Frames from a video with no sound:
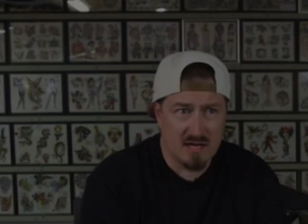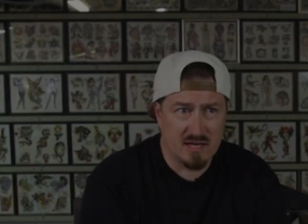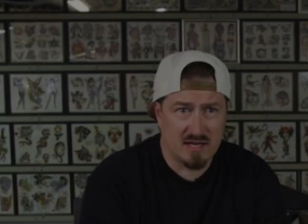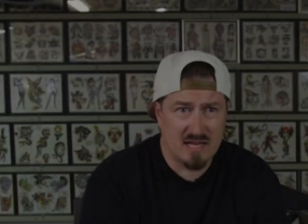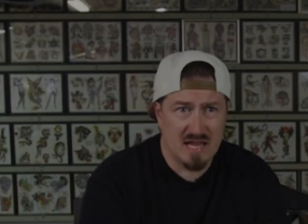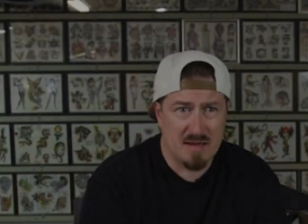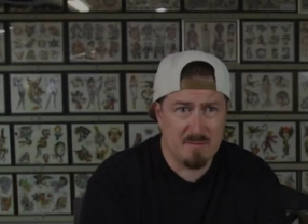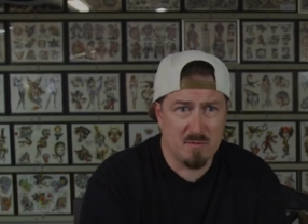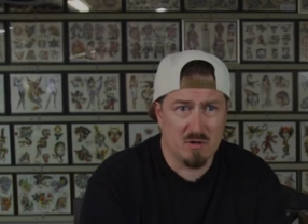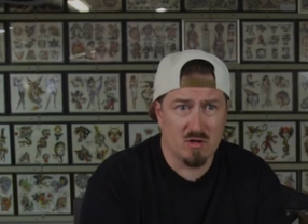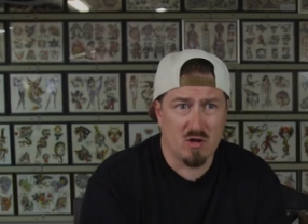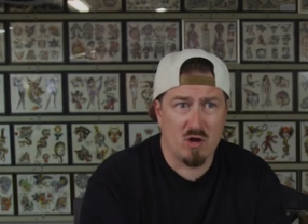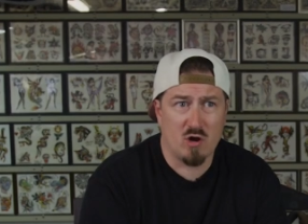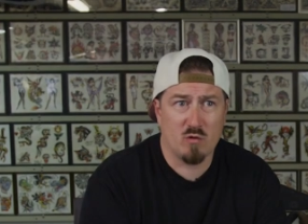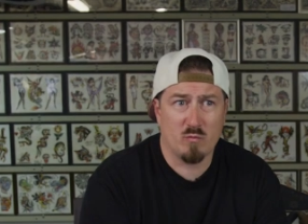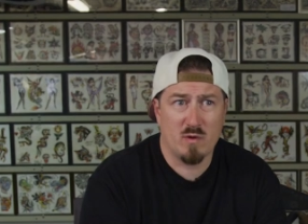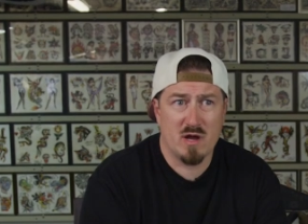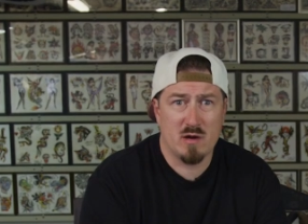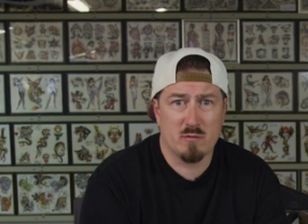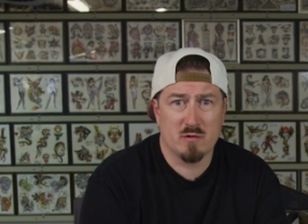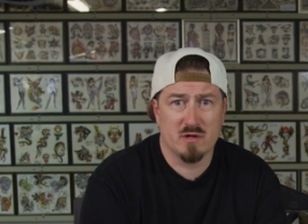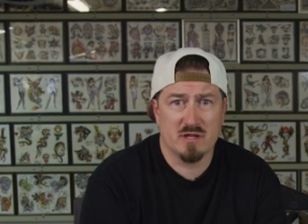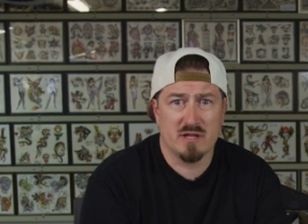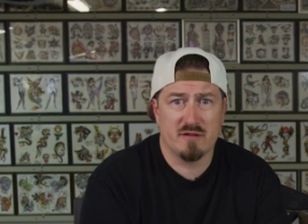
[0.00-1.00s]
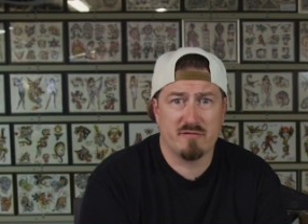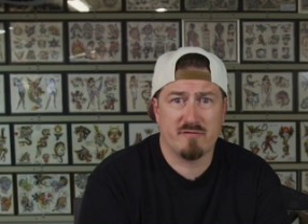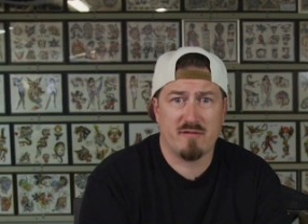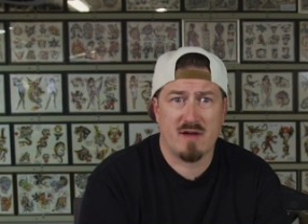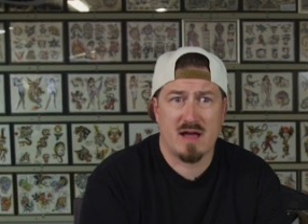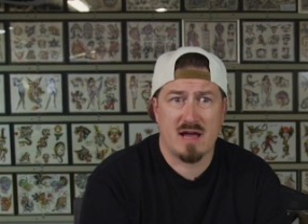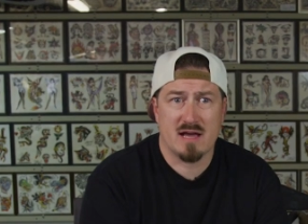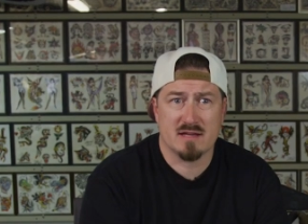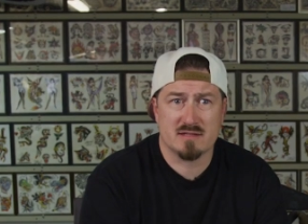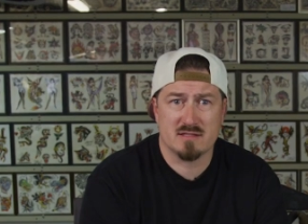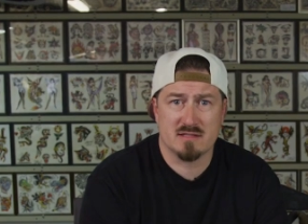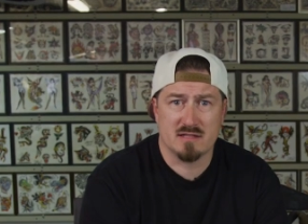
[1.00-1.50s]
of came a long way really
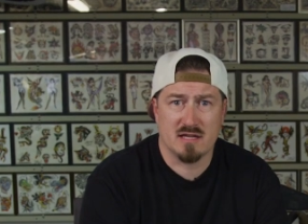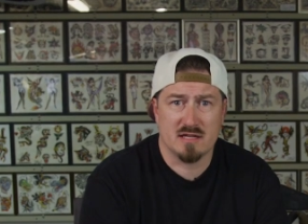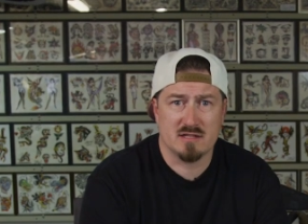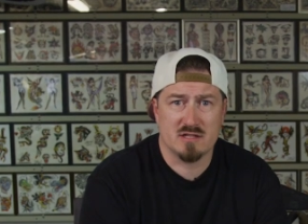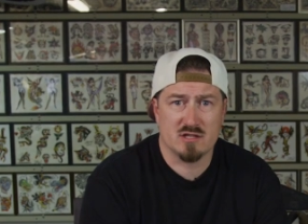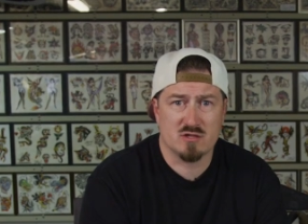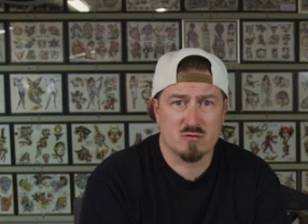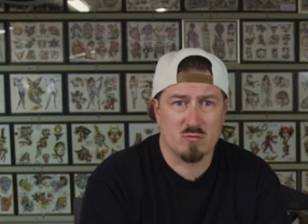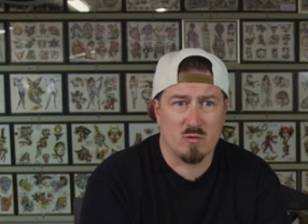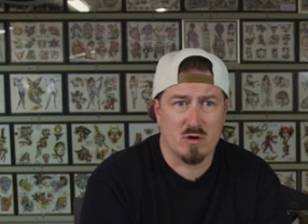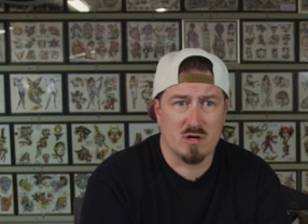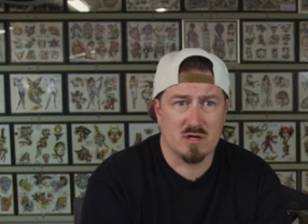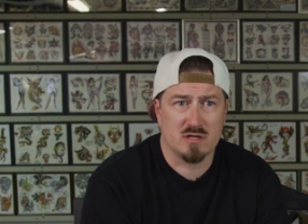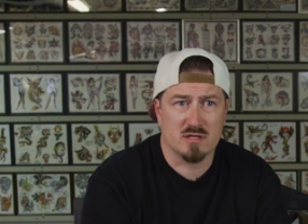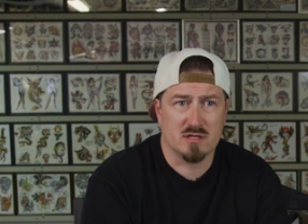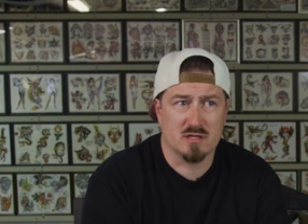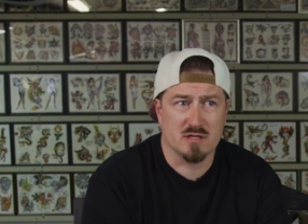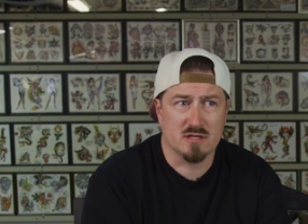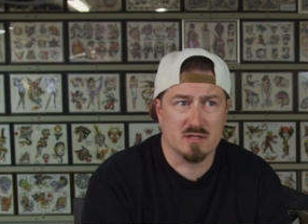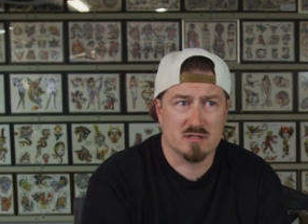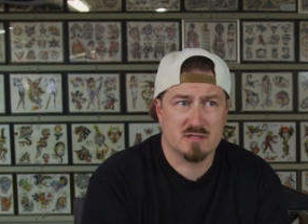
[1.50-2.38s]
fast, and I just wanted to